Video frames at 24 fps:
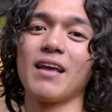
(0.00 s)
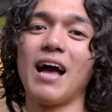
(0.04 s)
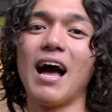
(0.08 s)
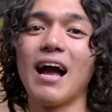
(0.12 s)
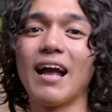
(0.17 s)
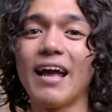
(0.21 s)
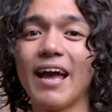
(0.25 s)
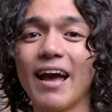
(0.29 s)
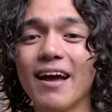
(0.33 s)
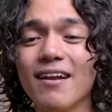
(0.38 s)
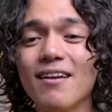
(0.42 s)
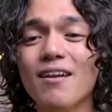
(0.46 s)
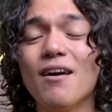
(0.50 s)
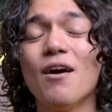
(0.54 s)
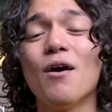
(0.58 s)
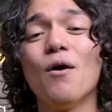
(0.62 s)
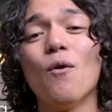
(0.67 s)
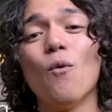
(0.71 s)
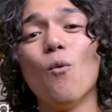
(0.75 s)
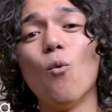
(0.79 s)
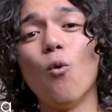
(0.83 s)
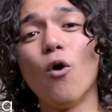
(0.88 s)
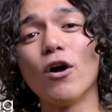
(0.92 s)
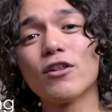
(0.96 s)
Again,
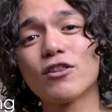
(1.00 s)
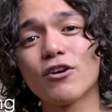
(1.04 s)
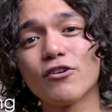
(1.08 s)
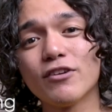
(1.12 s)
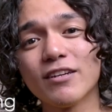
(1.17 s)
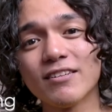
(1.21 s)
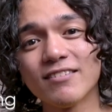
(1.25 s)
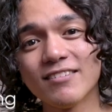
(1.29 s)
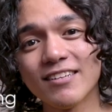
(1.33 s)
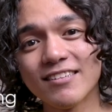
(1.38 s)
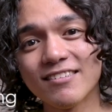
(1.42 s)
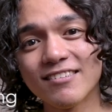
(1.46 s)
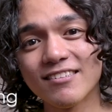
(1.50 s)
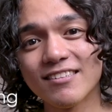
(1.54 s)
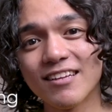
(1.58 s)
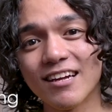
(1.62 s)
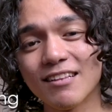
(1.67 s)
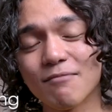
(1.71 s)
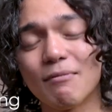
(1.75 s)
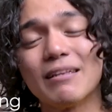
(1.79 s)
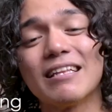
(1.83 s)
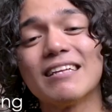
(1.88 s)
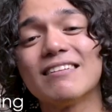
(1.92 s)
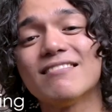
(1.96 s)
water
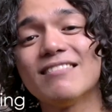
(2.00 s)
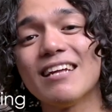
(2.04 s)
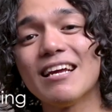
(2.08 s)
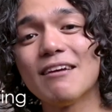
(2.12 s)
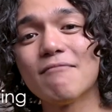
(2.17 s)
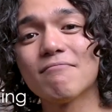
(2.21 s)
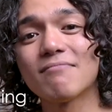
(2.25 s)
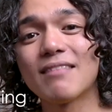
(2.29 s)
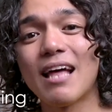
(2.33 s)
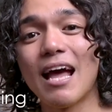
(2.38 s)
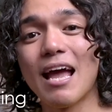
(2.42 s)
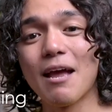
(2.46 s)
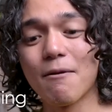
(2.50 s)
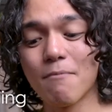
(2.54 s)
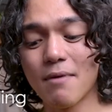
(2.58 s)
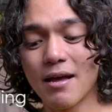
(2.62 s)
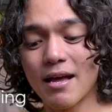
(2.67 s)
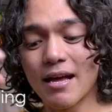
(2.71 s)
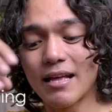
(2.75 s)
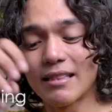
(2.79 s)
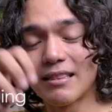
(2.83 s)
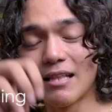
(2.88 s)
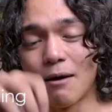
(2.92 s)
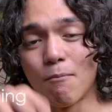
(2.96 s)
resistant, but at the same time,
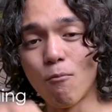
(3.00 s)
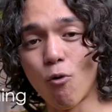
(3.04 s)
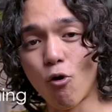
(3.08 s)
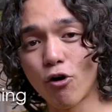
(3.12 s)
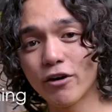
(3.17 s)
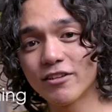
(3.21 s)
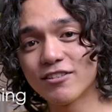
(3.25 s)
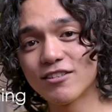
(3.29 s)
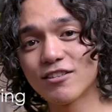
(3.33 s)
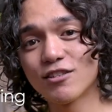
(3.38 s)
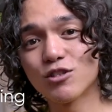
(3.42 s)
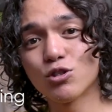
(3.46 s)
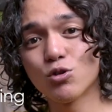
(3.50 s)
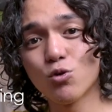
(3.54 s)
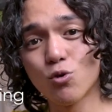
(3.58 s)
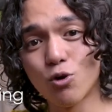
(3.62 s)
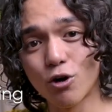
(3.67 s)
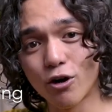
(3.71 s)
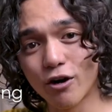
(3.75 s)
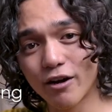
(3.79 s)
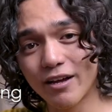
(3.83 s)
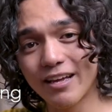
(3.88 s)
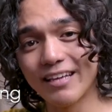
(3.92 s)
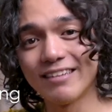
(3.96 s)
the
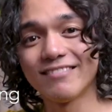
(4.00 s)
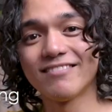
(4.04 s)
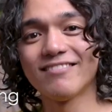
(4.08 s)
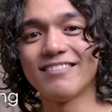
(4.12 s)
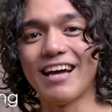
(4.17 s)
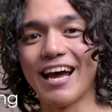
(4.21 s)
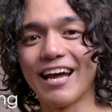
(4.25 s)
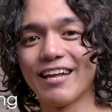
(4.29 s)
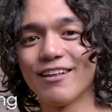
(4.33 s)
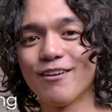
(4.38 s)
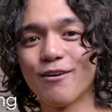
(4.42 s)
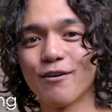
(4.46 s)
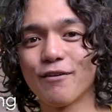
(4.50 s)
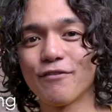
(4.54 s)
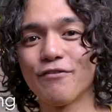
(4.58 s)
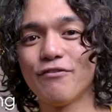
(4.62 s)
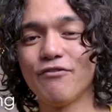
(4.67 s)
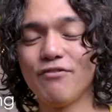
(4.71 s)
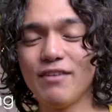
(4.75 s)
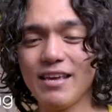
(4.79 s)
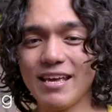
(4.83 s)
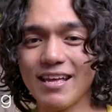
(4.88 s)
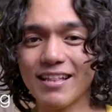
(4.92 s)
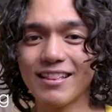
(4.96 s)
moisture inside your
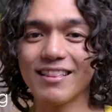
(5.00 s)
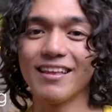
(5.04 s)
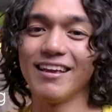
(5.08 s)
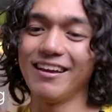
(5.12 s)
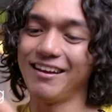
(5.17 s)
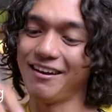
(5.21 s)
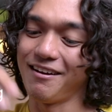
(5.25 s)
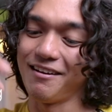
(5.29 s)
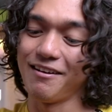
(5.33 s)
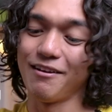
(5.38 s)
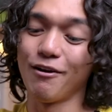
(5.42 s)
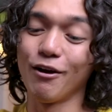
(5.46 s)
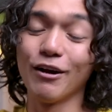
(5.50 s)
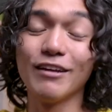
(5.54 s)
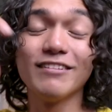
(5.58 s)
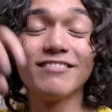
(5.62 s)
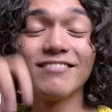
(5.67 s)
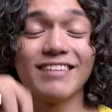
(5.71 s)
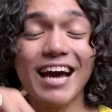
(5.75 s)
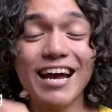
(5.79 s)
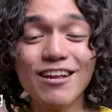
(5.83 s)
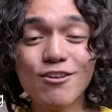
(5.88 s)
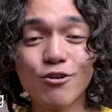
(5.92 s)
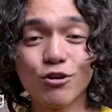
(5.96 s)
feet or
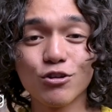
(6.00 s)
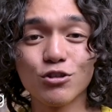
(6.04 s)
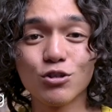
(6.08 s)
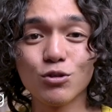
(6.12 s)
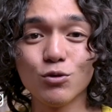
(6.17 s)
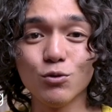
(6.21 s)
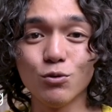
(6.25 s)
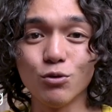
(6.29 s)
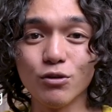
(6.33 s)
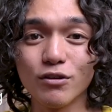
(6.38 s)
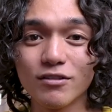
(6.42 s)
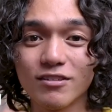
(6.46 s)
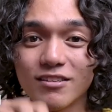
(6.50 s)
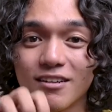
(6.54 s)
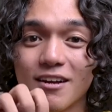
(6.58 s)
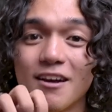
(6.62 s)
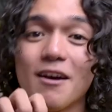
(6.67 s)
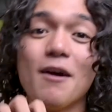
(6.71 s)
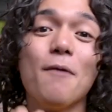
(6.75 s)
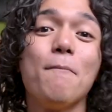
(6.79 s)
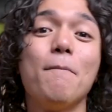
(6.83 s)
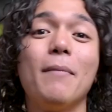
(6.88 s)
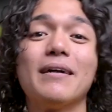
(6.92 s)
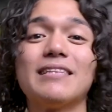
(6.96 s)
inside your shoes,
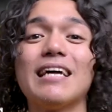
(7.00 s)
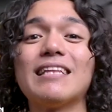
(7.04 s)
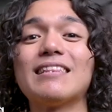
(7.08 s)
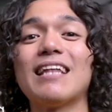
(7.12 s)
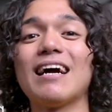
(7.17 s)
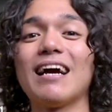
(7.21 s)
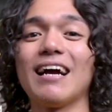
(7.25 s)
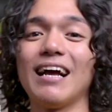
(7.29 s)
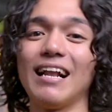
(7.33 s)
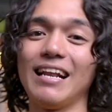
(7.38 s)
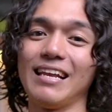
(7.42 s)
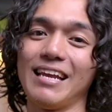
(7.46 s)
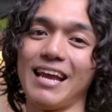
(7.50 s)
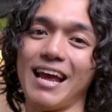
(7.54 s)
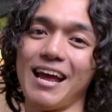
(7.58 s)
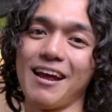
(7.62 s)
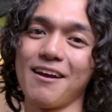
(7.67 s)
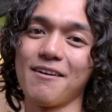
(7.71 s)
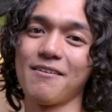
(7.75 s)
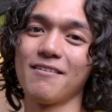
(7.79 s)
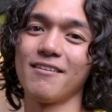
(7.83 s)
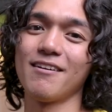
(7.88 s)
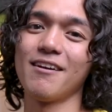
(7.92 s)
matatanggal niya.